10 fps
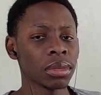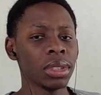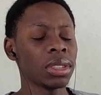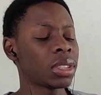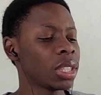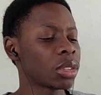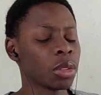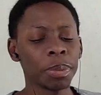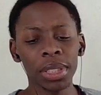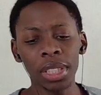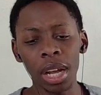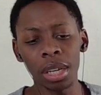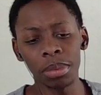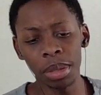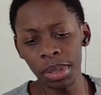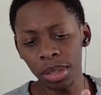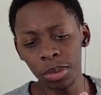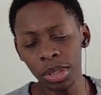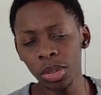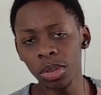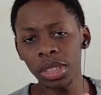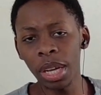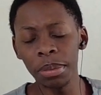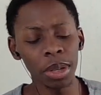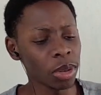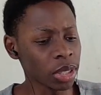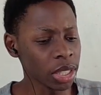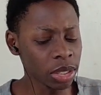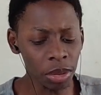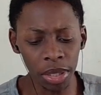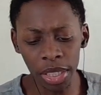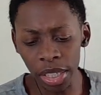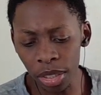You see the stupid title, bro. I'm not gonna waste no time in the long intro. Really get